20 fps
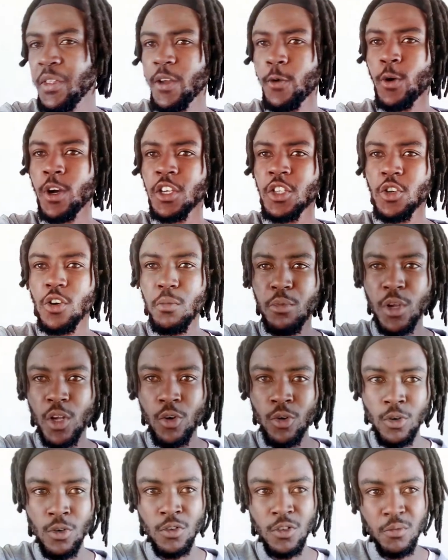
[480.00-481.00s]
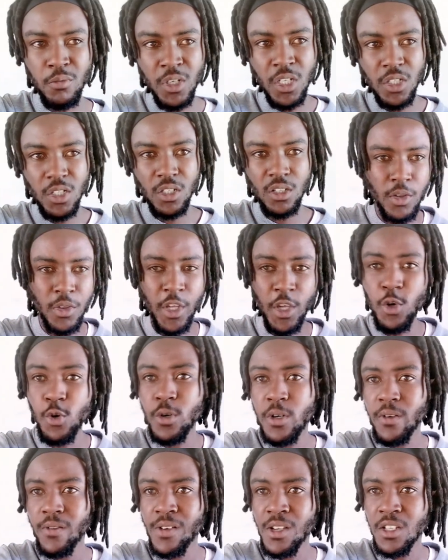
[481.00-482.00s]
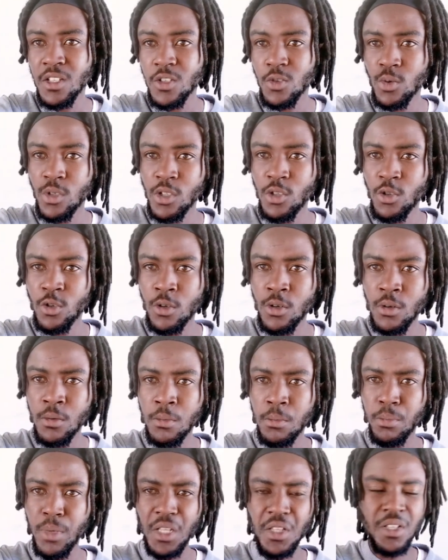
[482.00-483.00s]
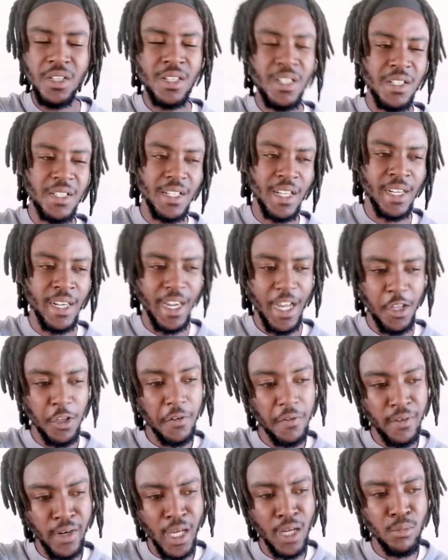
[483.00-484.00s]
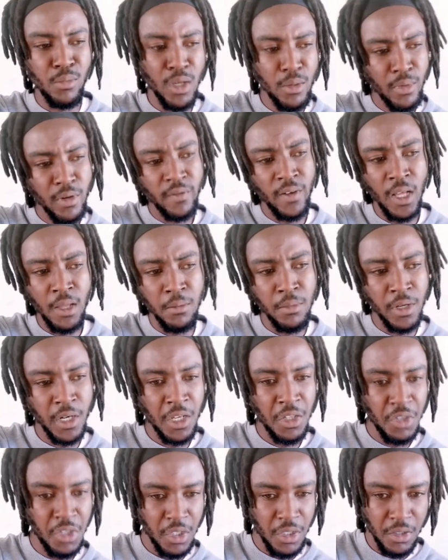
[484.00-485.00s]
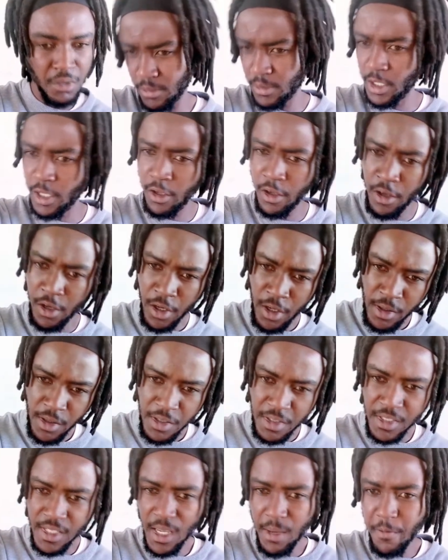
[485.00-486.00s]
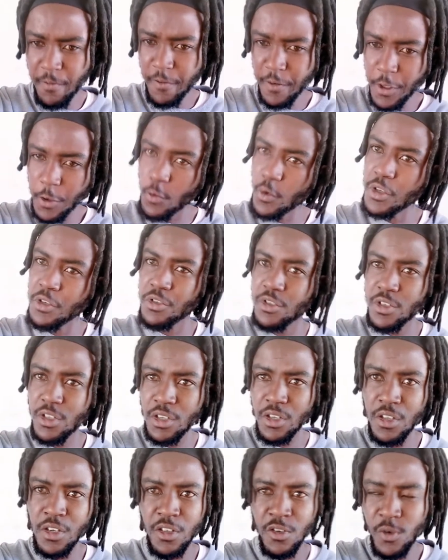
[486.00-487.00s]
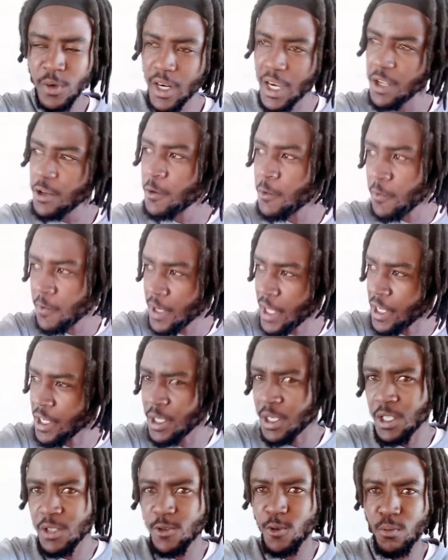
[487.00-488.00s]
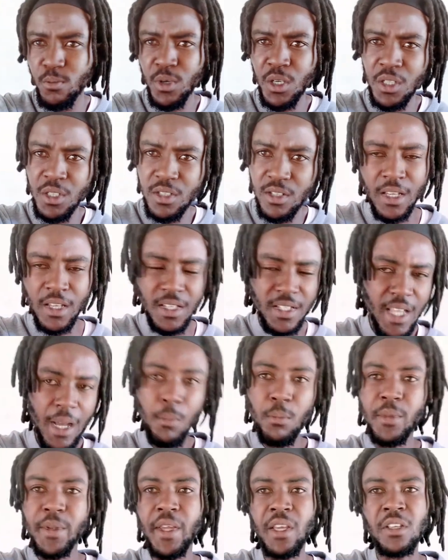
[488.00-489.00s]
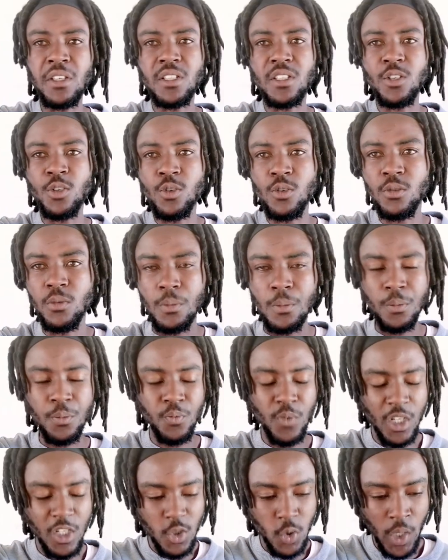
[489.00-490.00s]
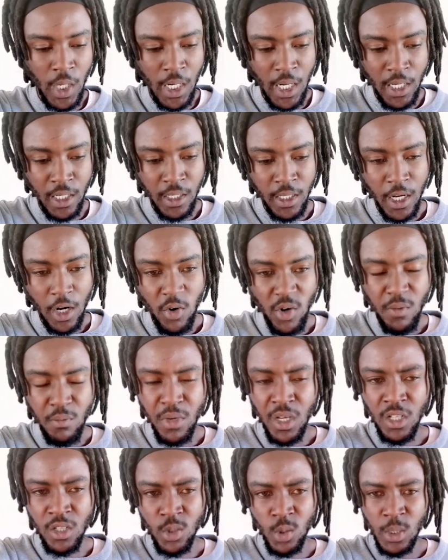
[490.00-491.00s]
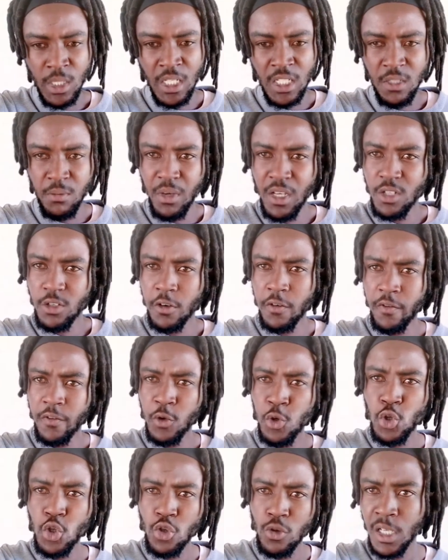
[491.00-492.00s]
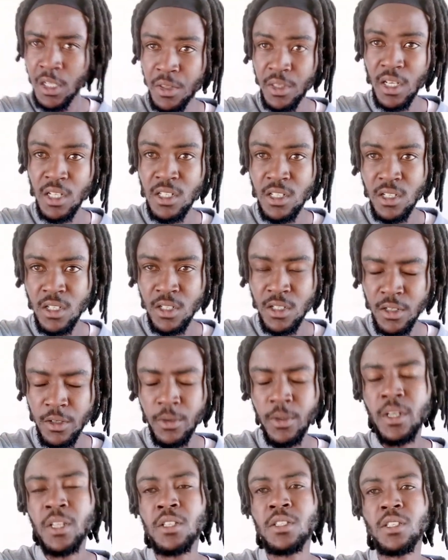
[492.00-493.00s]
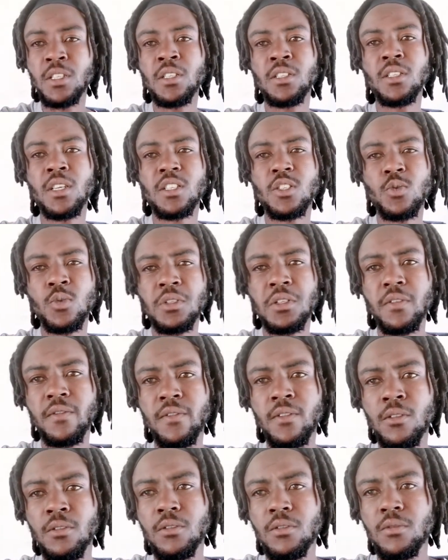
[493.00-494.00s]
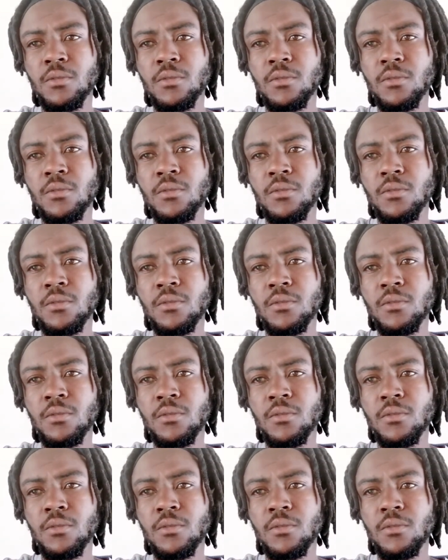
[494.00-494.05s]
the workshop we couldn't meet. The universe, when your particles are kind of like maybe vibrating at the same frequency, you kind of like get to meet some days, you know. That's why like now we met through the space of YouTube. That's great and that's wonderful.